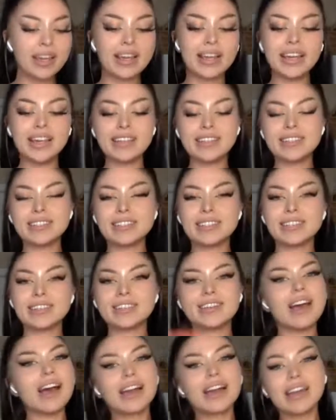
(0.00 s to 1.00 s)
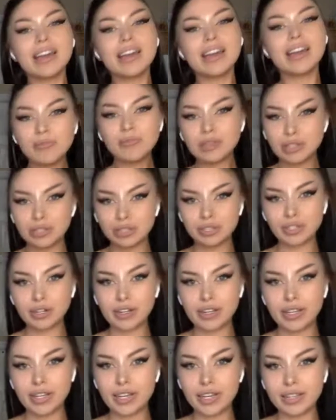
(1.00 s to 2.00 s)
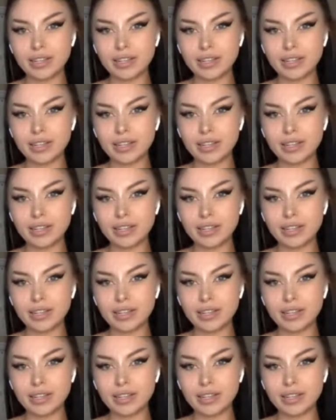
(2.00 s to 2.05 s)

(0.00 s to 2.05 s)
is, again, with the jerky,